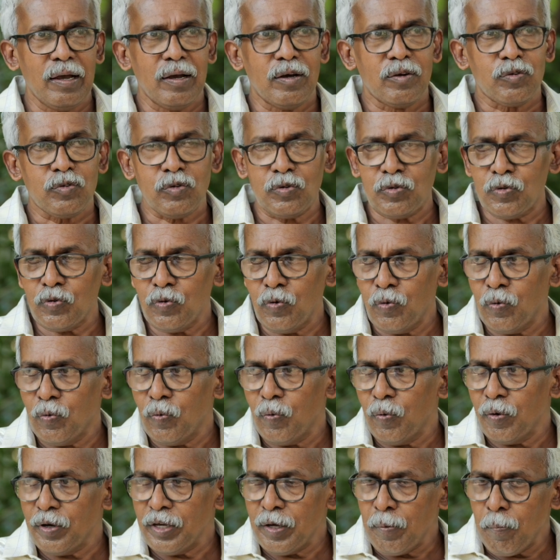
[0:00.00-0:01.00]
So to
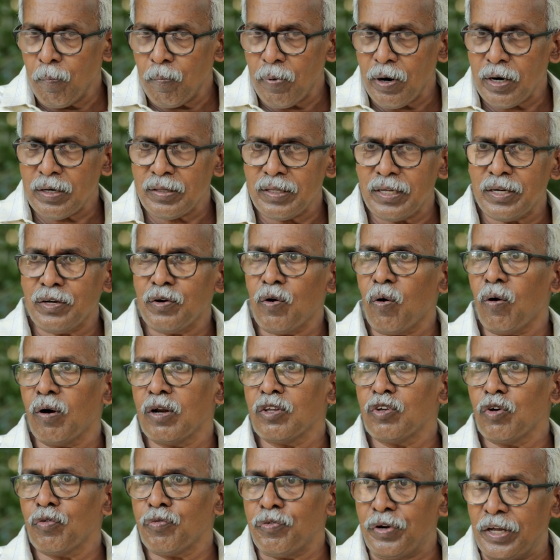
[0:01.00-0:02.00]
impart that
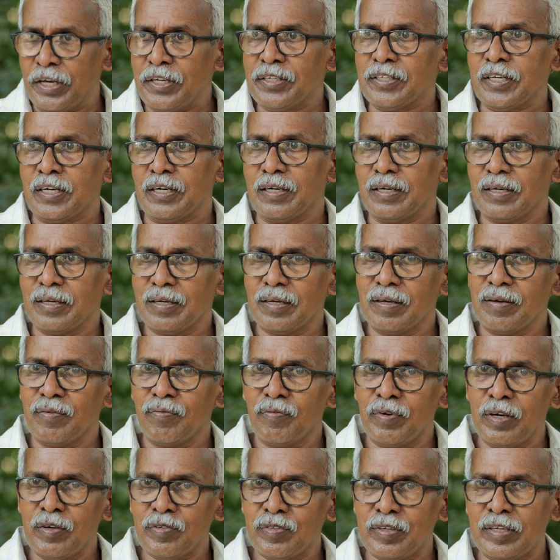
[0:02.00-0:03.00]
knowledge of nature,
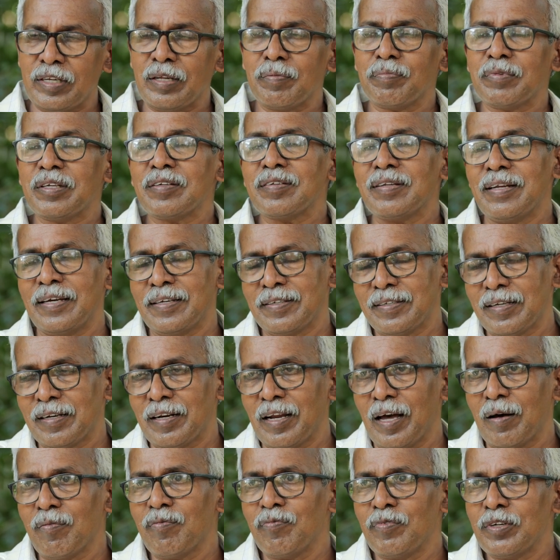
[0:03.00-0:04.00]
we have set up this nature
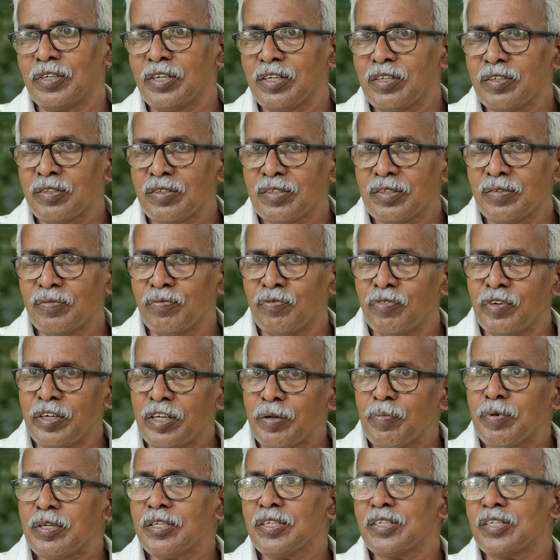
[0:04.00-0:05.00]
lab which is
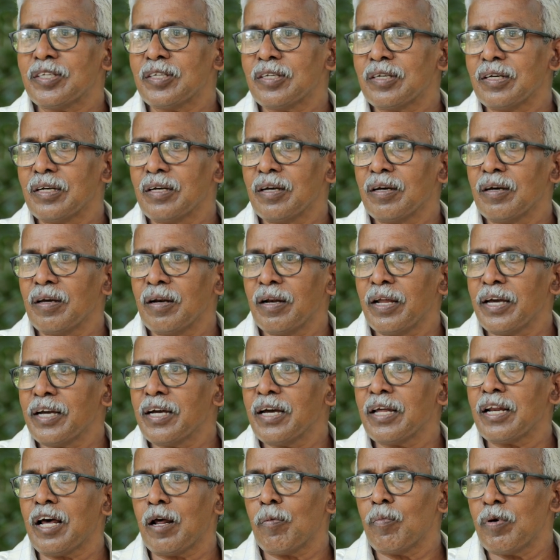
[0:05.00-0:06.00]
very much like
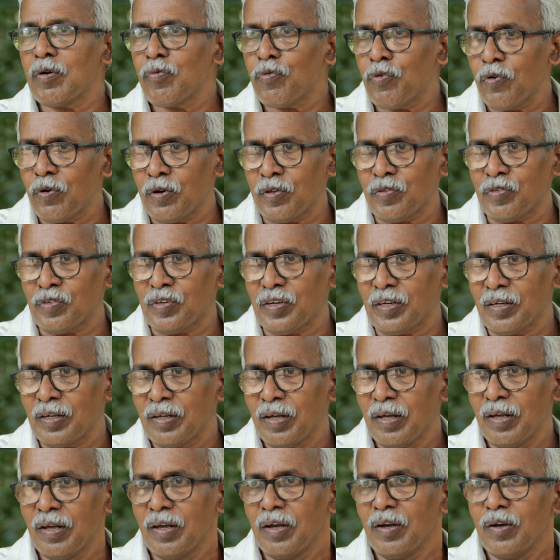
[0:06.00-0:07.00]
an urban forest
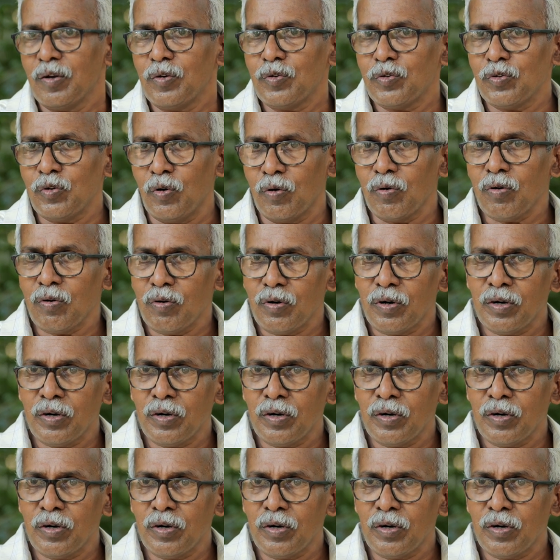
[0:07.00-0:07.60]
so